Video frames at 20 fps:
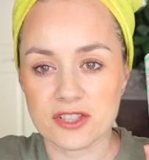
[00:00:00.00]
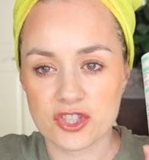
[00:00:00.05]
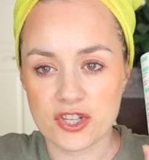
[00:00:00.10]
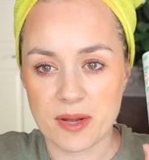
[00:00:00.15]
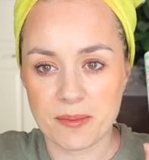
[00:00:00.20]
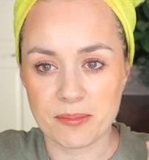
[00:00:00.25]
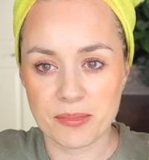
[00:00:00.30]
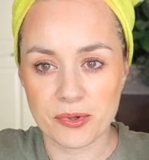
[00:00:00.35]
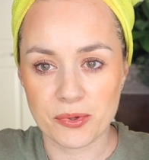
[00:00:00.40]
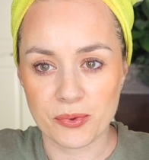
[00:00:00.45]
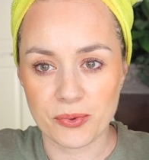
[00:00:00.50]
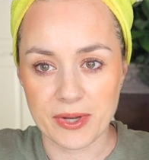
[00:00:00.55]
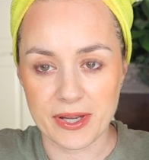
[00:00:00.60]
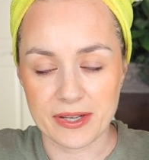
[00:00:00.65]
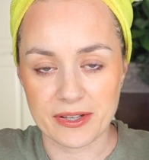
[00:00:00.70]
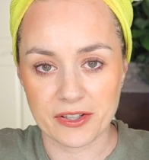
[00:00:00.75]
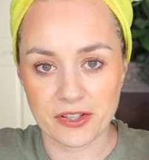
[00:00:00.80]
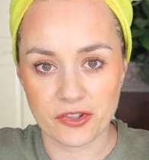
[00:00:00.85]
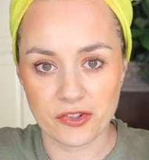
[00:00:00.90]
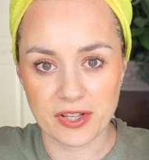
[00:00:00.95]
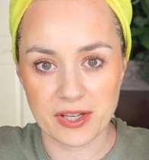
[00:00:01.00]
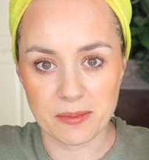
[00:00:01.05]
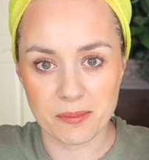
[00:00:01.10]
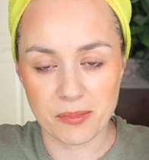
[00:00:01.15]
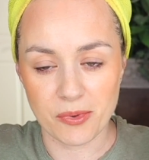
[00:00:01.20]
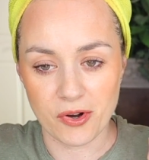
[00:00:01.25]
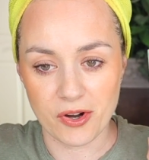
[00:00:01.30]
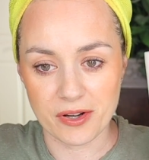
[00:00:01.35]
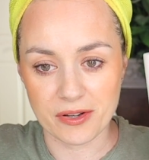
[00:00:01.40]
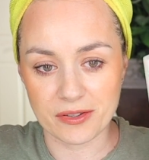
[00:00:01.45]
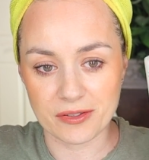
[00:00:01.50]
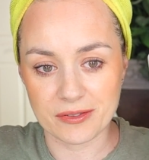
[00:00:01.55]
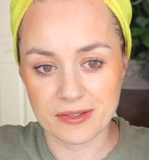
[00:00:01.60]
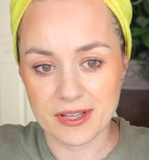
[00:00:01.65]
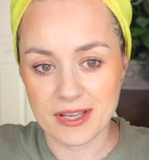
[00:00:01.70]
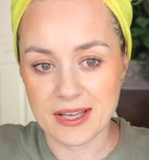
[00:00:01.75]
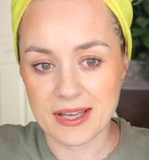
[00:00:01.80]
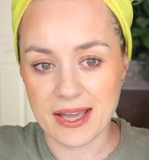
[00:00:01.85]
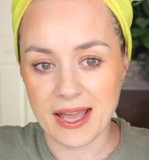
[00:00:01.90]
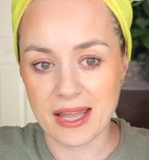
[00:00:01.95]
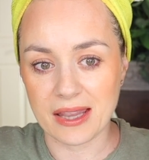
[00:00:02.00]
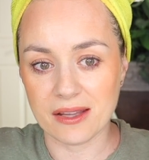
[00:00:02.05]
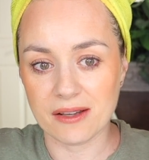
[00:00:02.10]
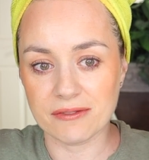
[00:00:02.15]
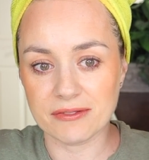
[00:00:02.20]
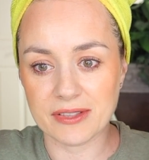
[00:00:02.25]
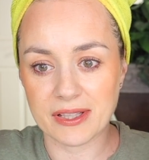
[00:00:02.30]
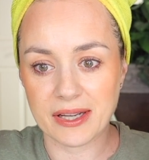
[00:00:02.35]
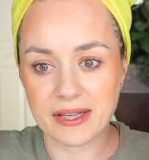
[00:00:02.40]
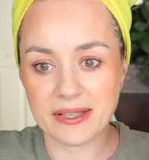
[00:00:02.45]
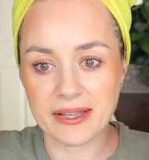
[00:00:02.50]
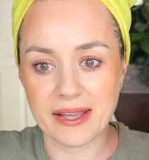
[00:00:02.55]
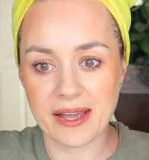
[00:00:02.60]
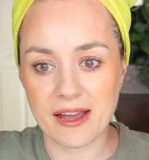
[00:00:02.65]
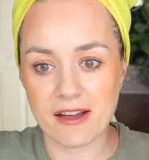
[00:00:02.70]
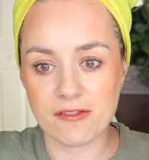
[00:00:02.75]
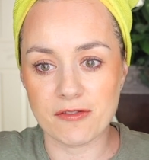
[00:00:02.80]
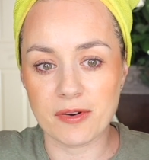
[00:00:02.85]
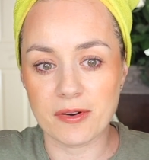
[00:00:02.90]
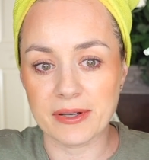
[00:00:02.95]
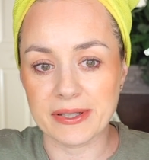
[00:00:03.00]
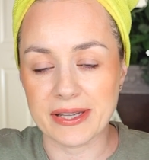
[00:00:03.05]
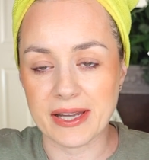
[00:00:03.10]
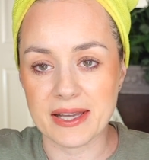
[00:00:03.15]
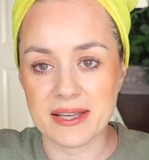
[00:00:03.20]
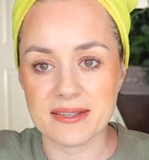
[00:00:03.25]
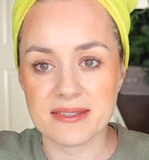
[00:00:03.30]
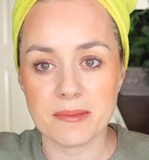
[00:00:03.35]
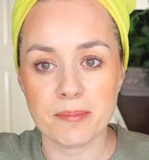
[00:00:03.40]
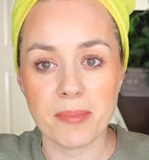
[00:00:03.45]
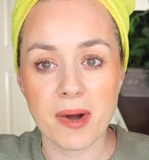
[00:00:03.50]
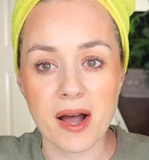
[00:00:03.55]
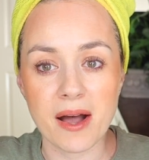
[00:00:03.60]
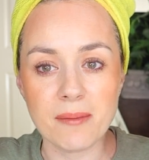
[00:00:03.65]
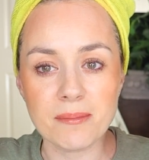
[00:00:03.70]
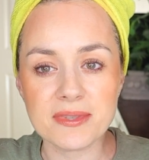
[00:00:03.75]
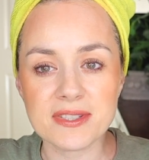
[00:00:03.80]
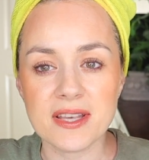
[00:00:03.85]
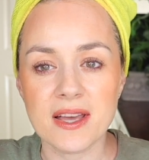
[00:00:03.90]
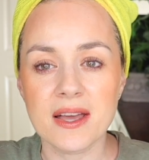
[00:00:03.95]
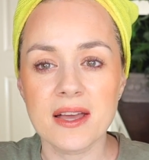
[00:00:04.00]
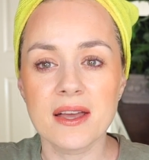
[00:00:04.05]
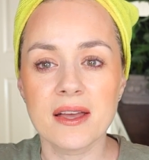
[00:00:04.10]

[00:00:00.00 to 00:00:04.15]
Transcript: shampoo in a green bottle. I love that they have nice pumps.